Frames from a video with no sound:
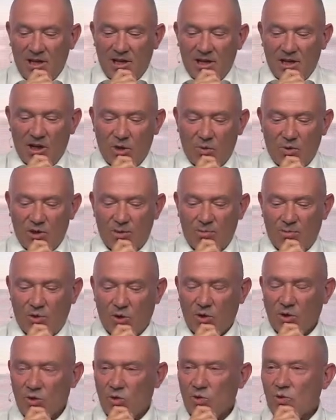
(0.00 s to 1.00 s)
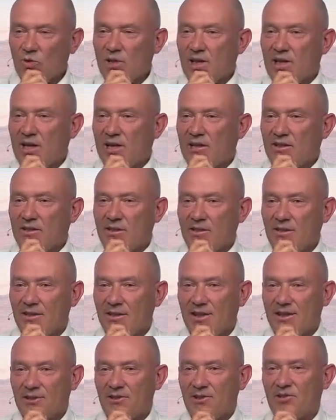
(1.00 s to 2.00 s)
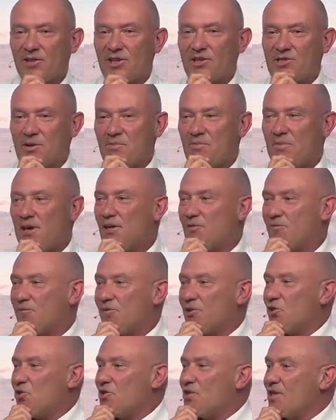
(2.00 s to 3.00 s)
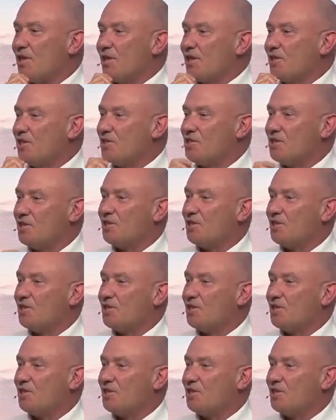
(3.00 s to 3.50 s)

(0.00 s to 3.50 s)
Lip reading: you know, when you boil it all down, the things that matter for New Zealanders